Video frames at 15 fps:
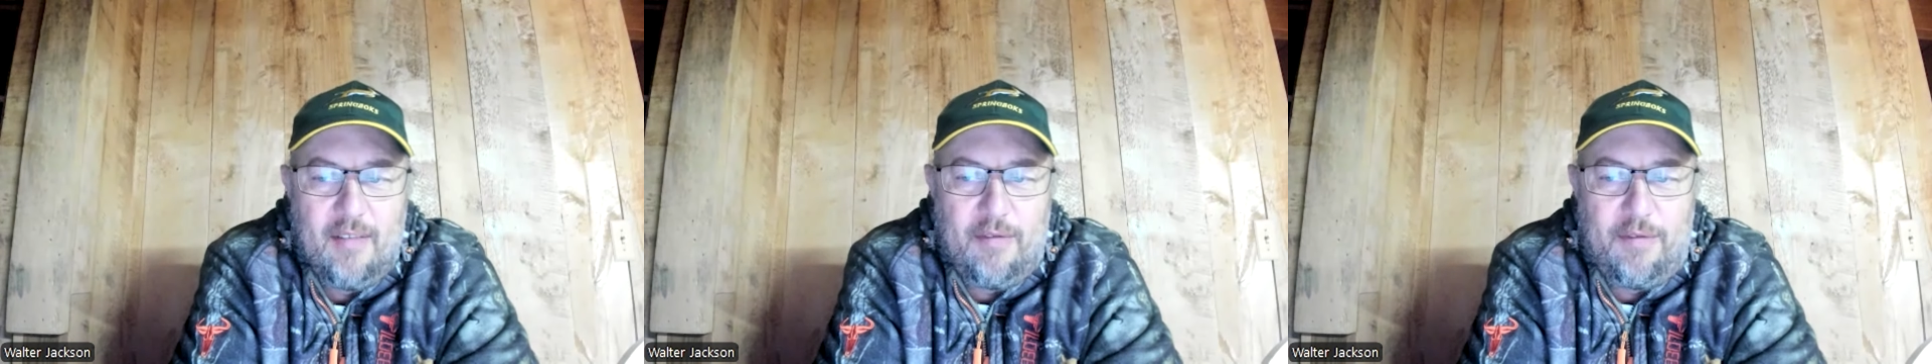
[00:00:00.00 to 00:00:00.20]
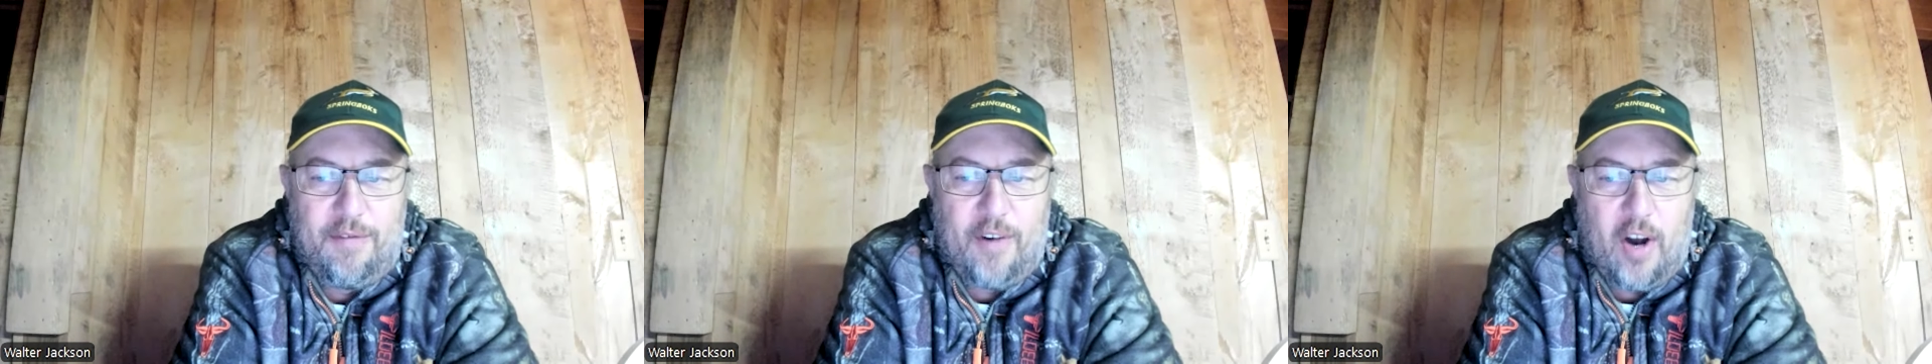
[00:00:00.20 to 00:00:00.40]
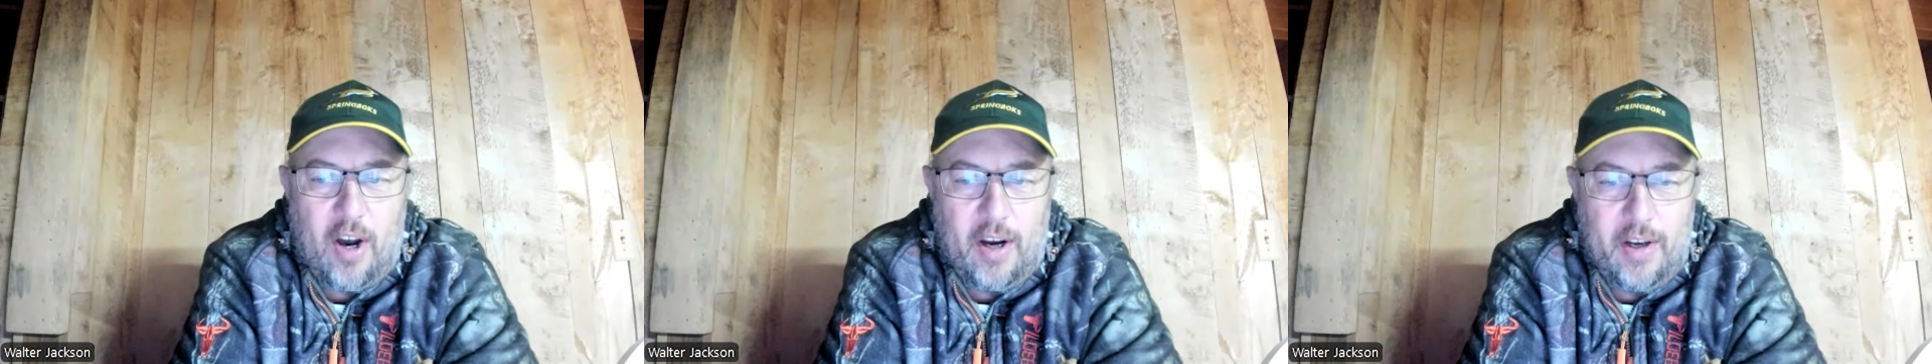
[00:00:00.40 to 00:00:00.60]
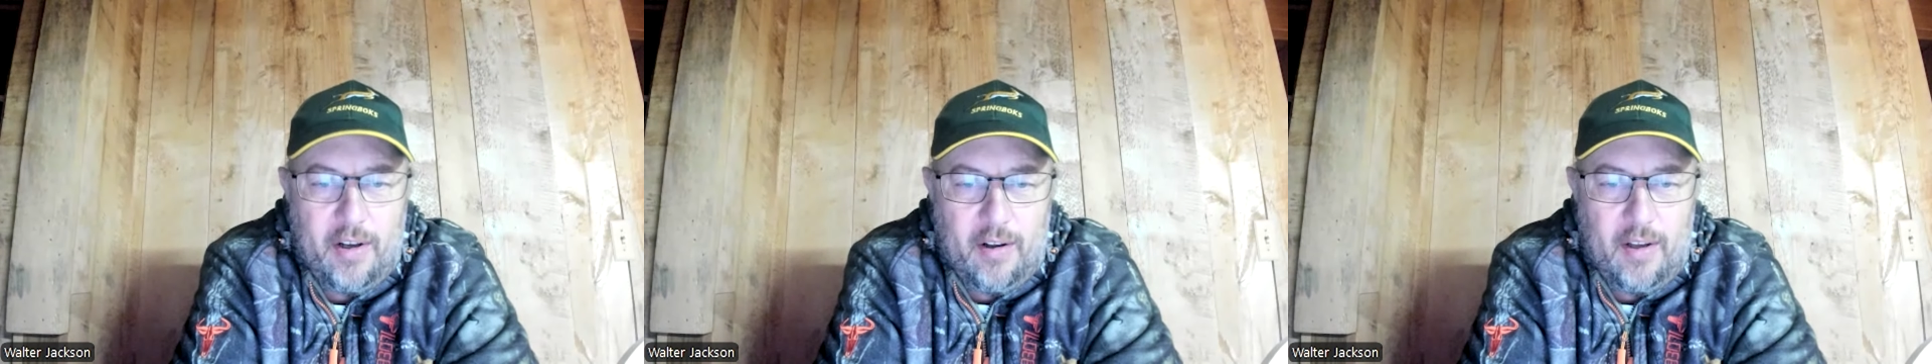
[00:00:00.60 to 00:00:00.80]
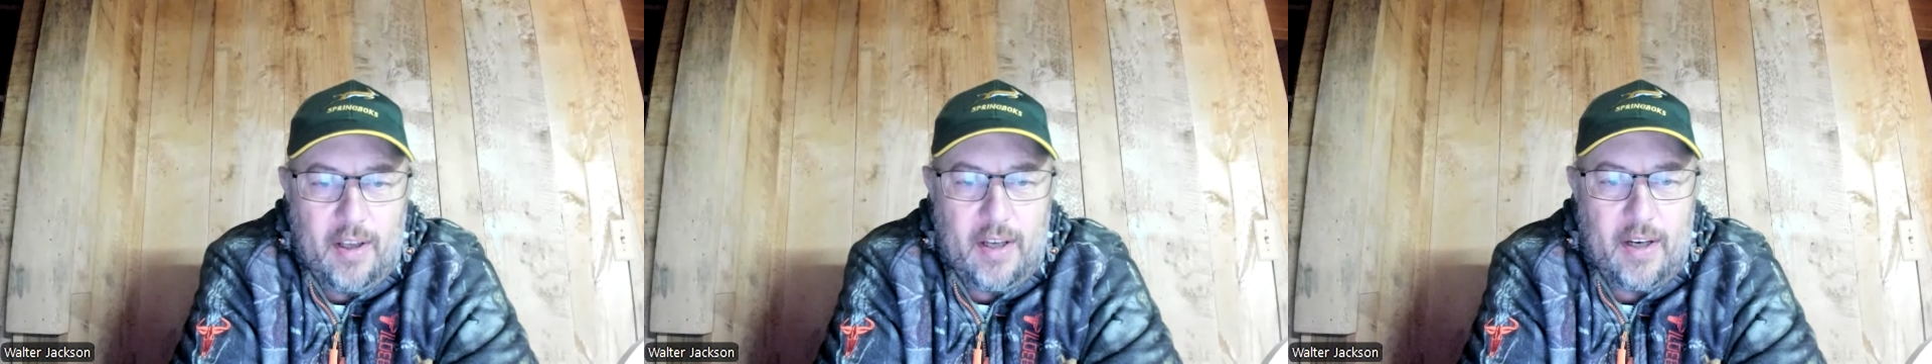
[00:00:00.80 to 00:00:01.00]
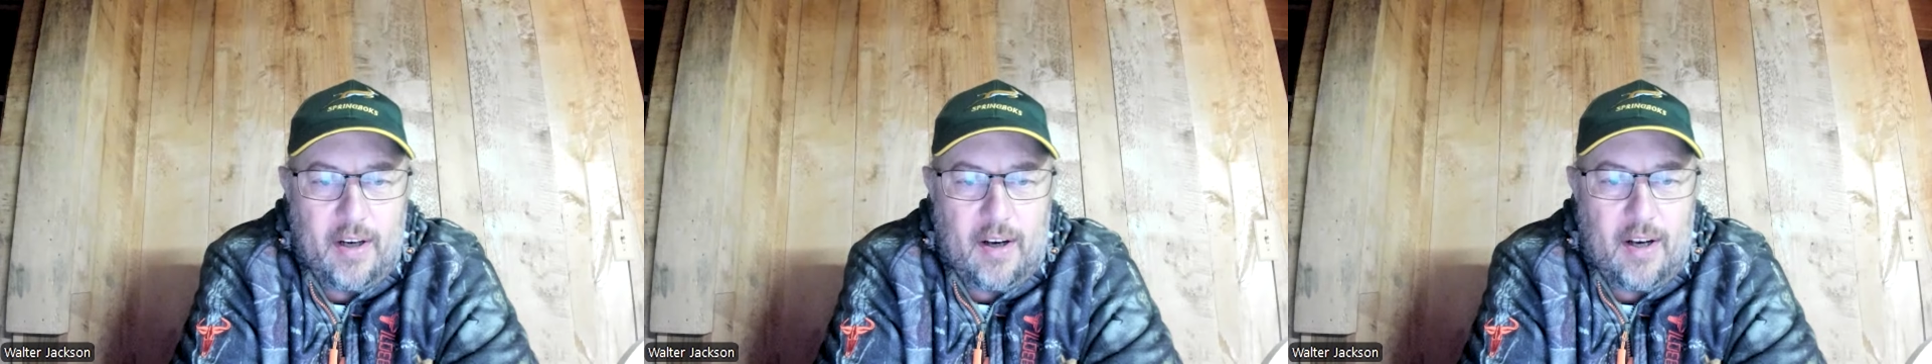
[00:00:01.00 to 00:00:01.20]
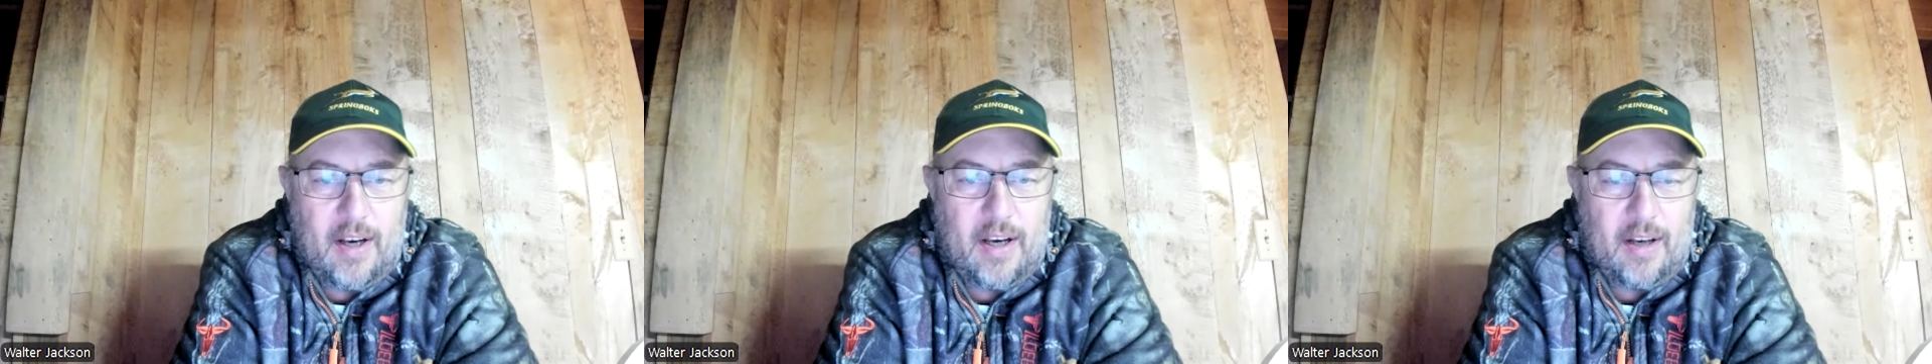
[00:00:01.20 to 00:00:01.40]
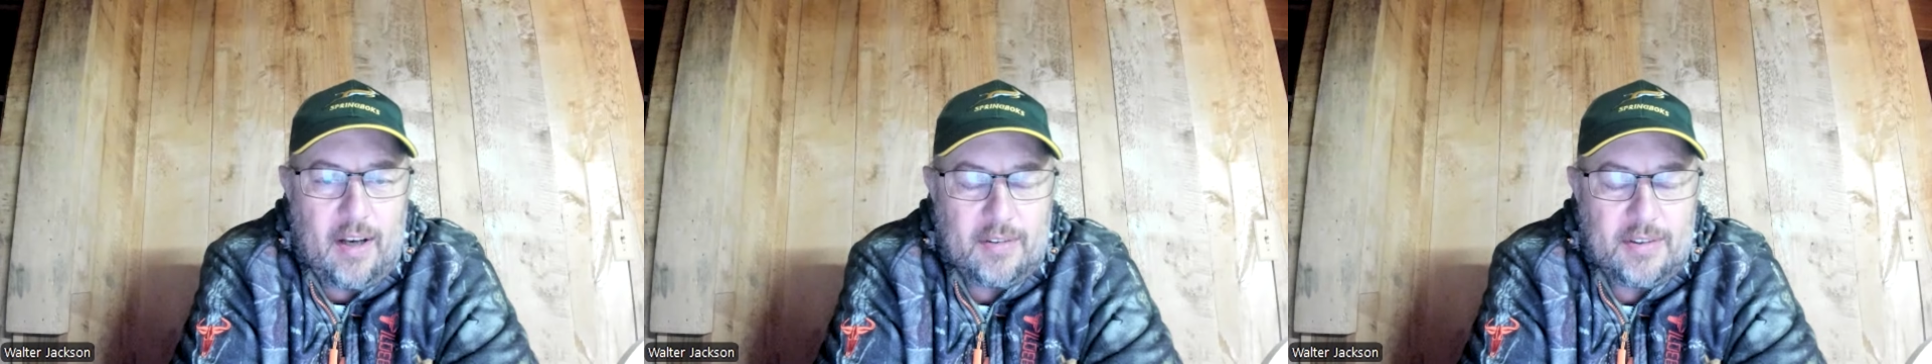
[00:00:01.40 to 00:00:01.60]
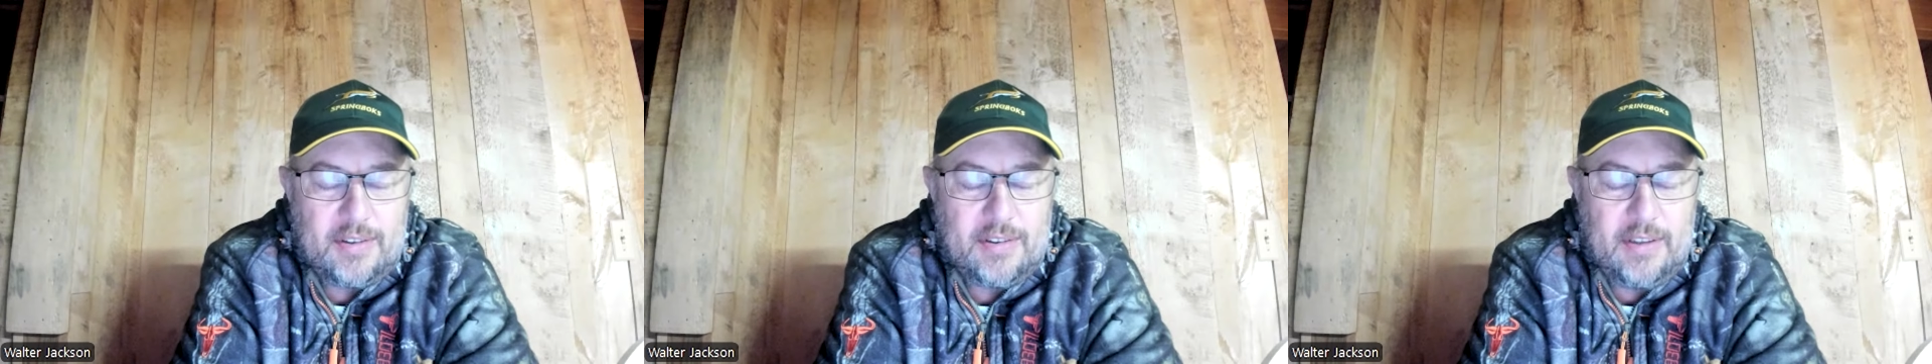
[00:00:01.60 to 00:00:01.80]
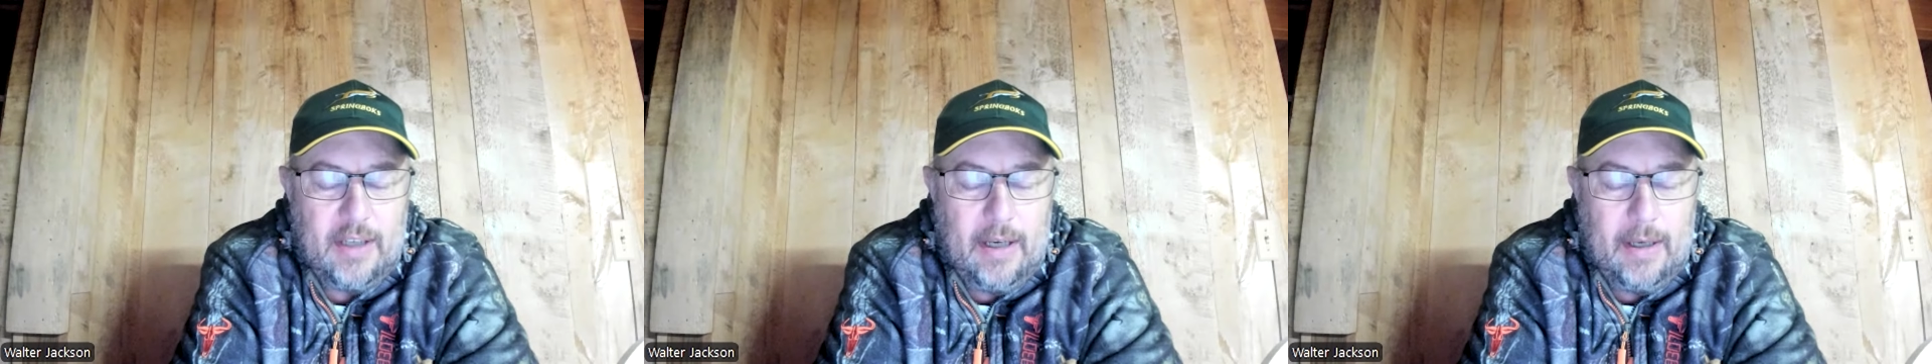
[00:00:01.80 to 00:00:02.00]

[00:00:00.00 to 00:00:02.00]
final at our house